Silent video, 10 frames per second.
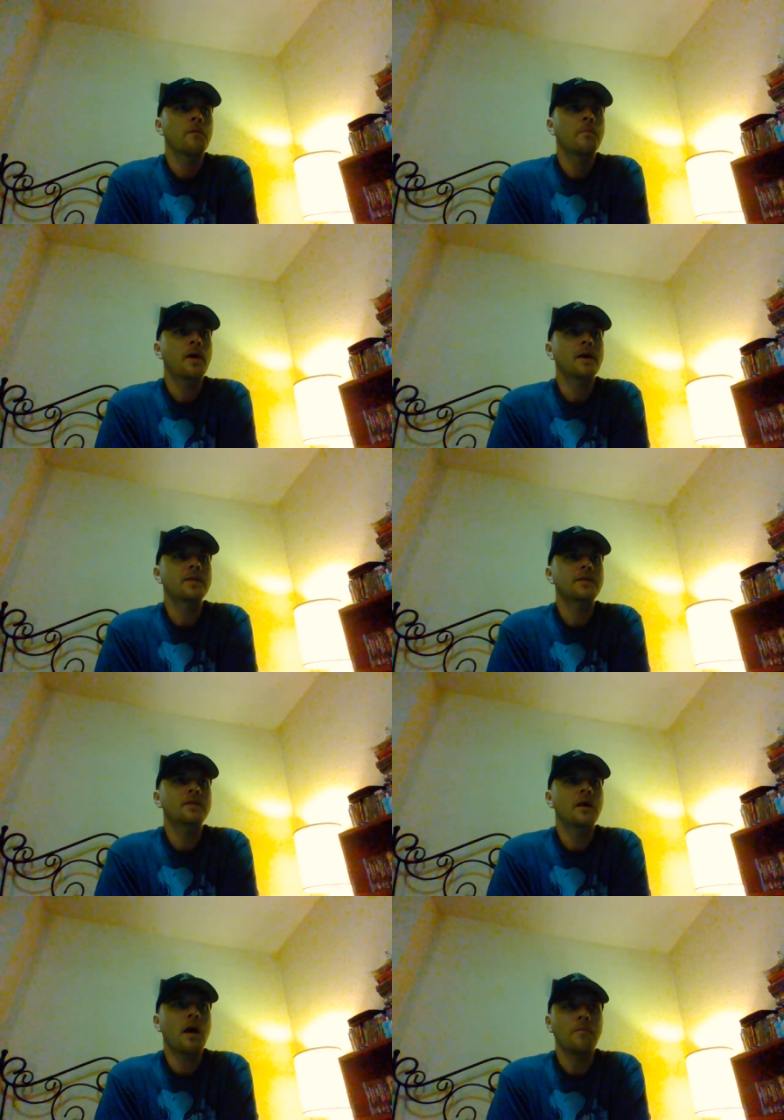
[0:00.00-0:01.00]
But
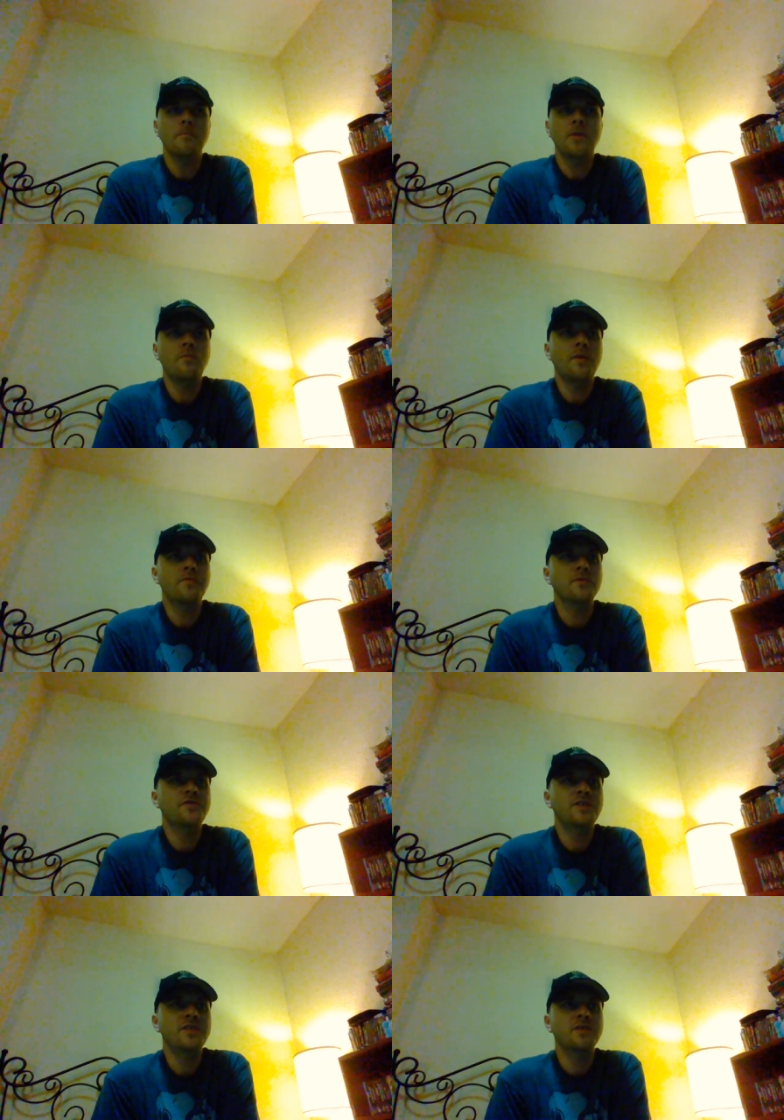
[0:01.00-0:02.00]
midway through the
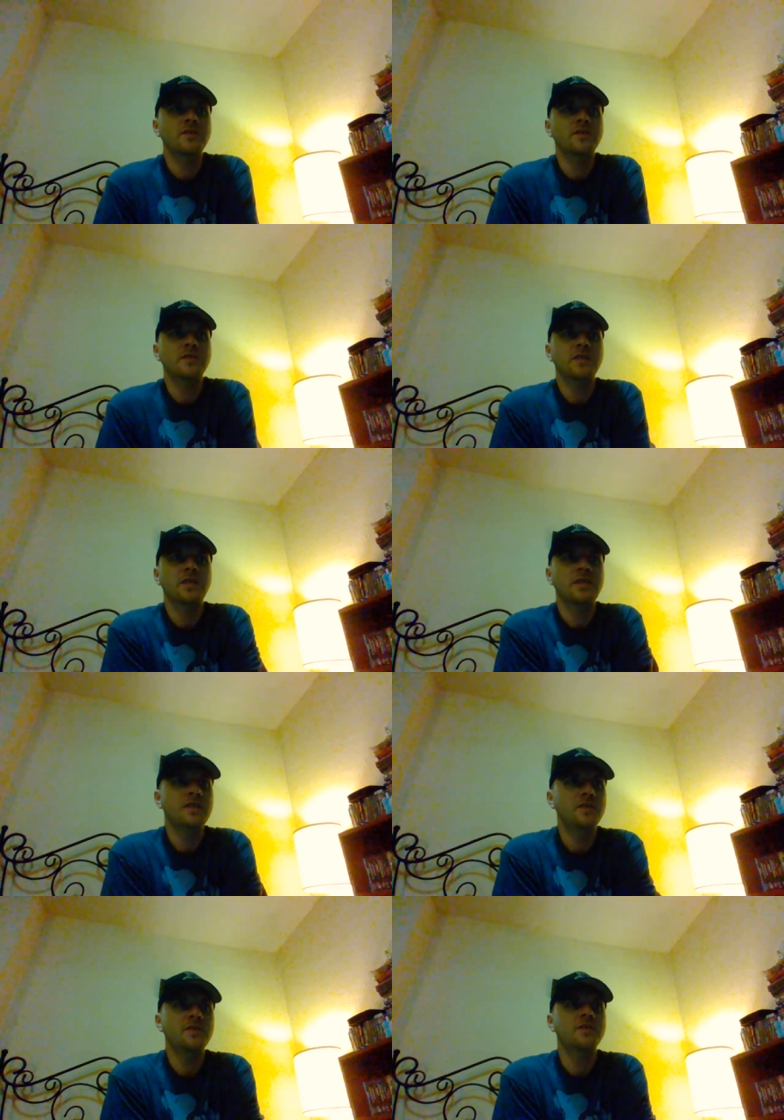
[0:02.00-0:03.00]
season,
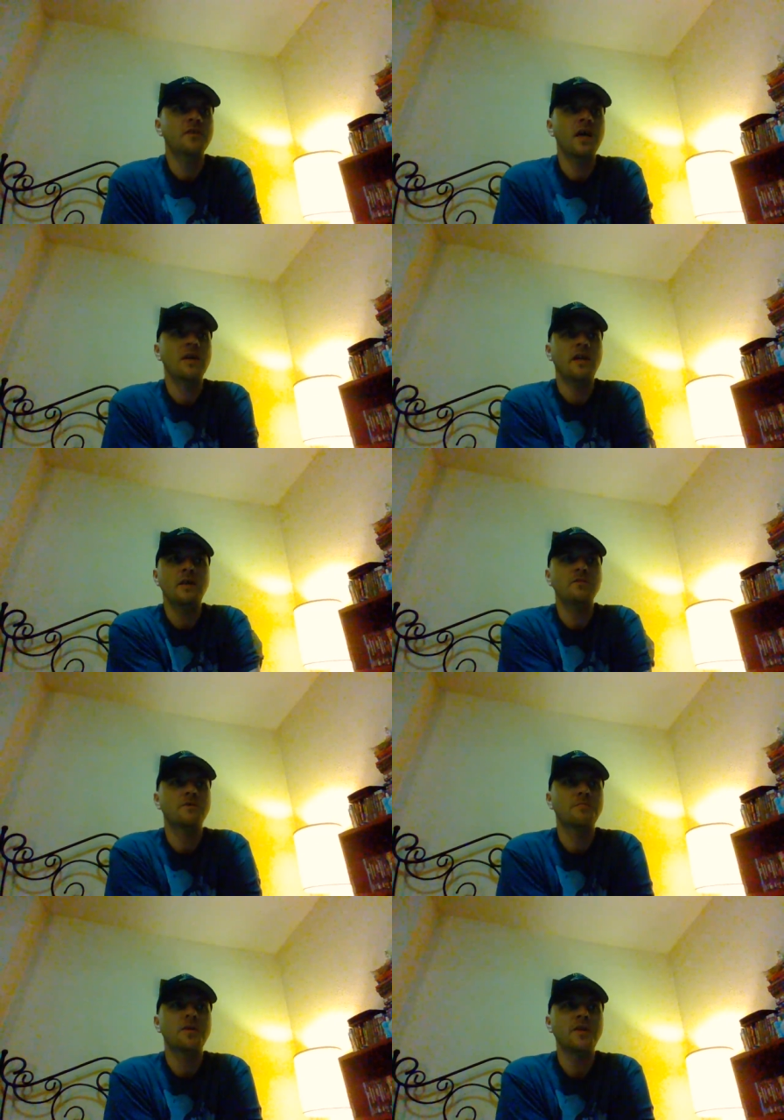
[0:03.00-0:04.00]
he turned around and he
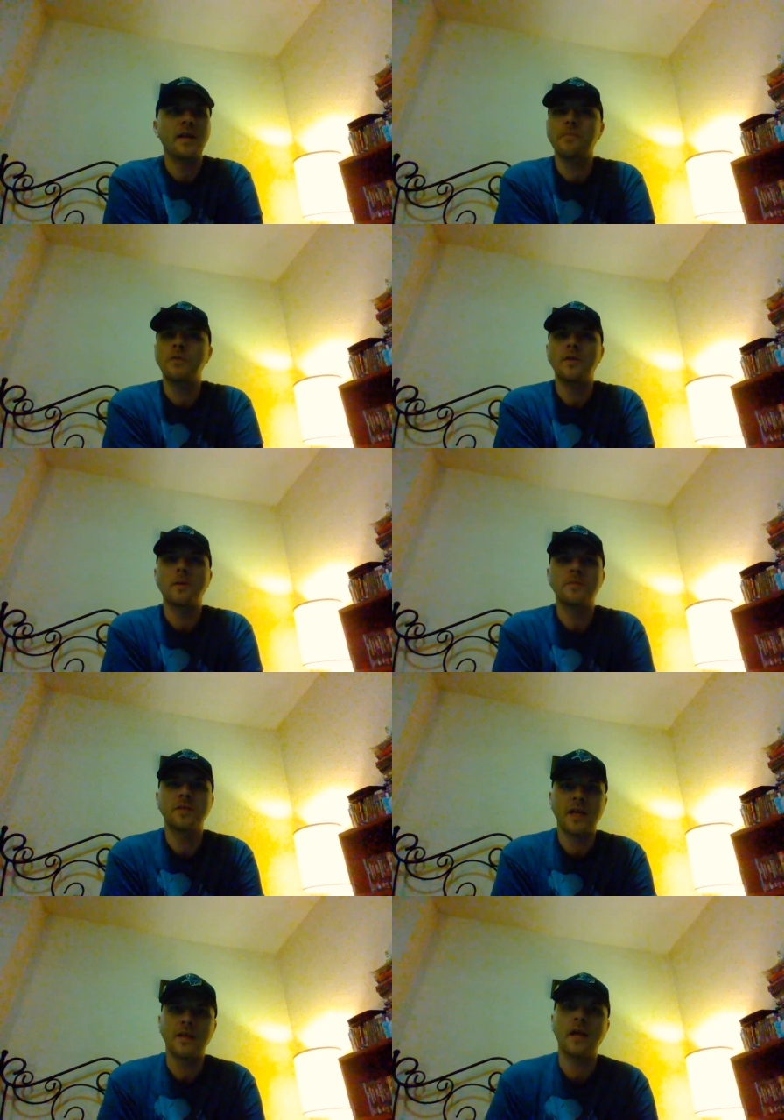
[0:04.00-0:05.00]
was pretty damn good up
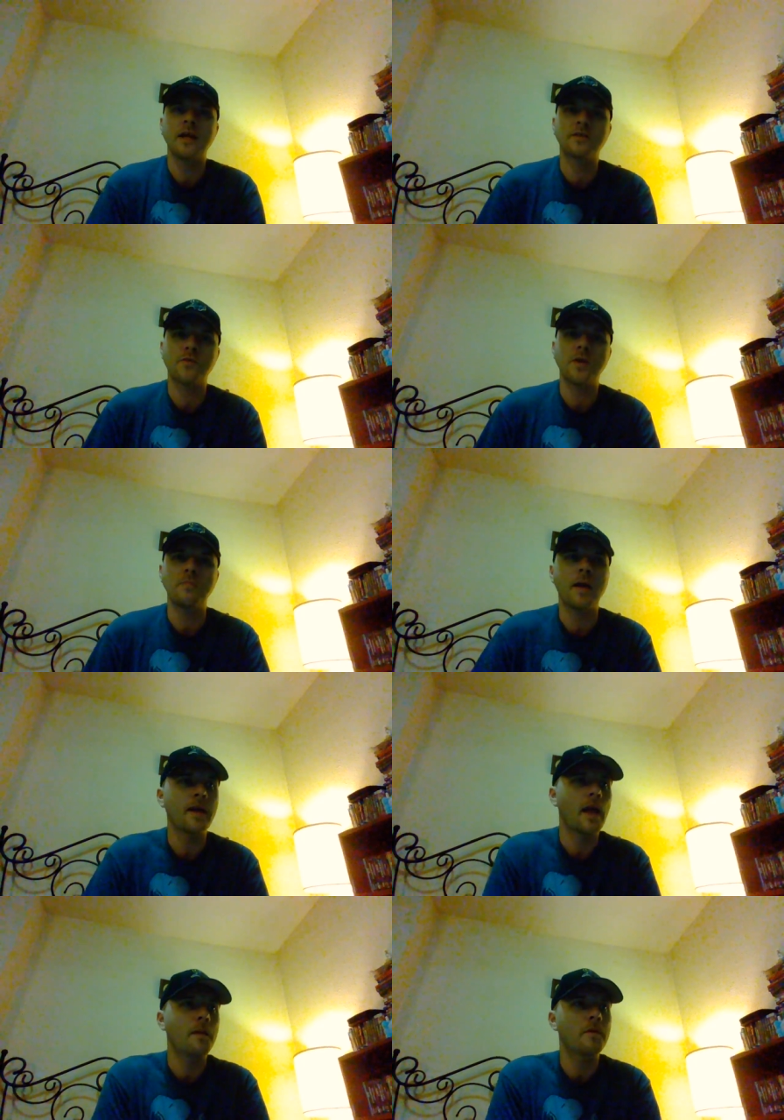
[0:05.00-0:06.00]
until that last Green Bay
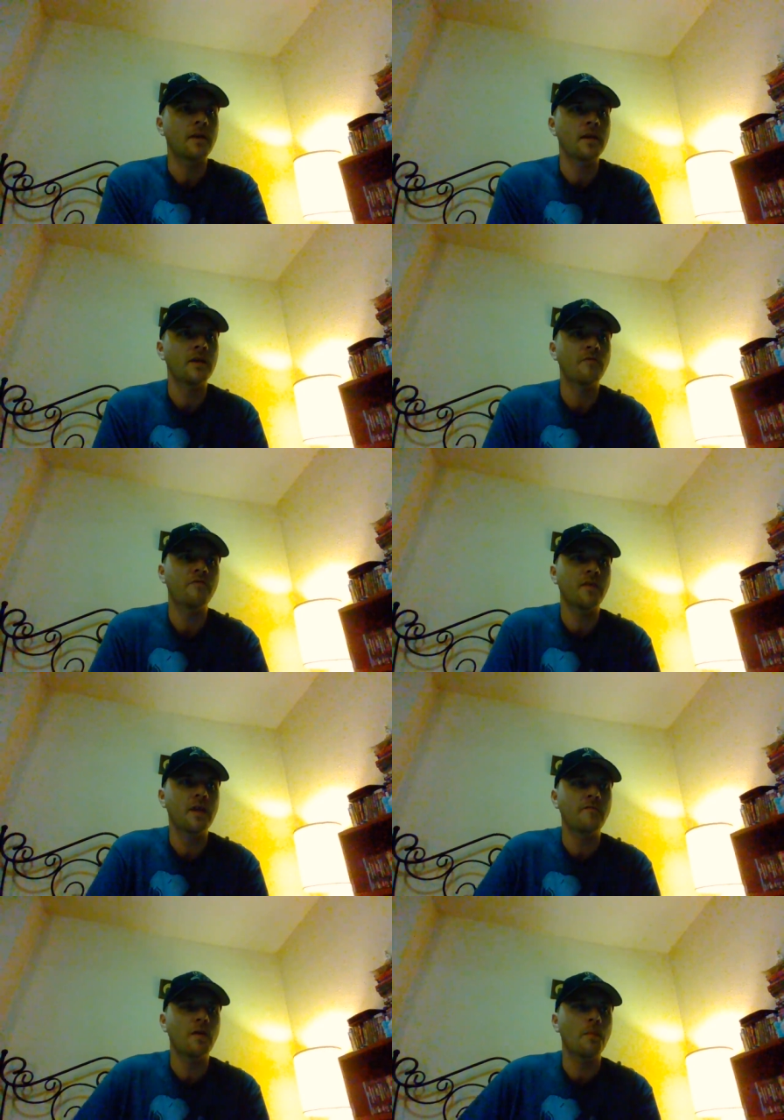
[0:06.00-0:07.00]
game, and then
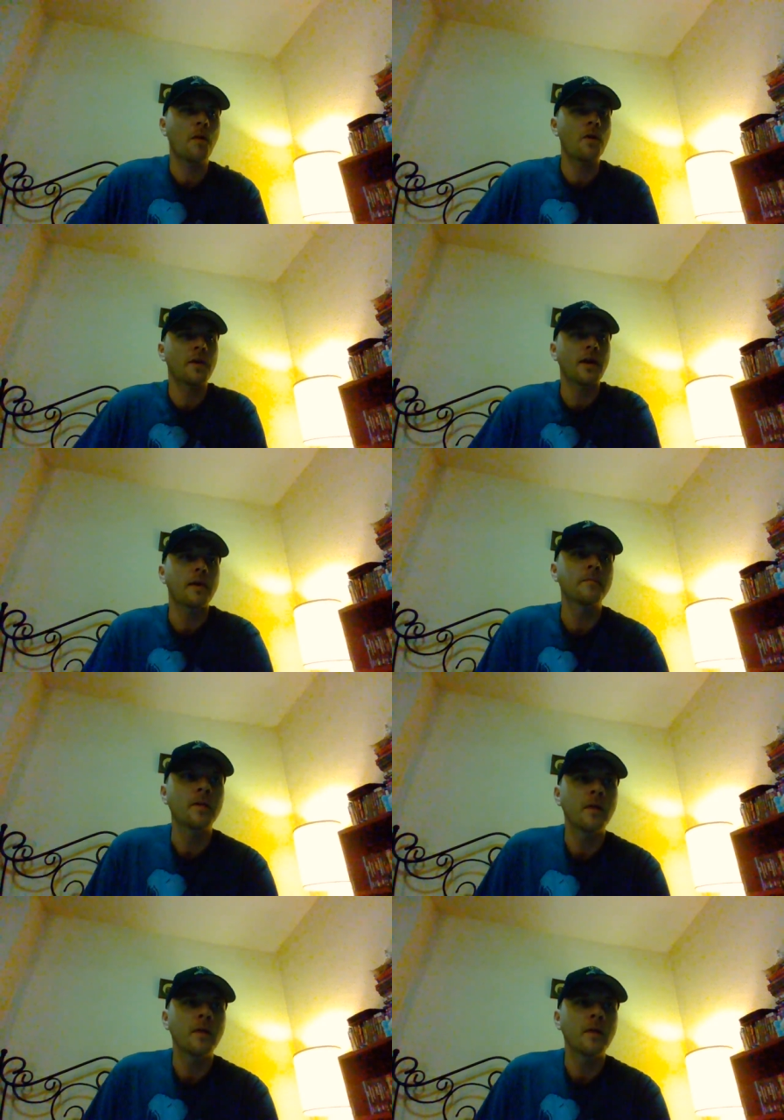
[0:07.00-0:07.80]
he fell apart again.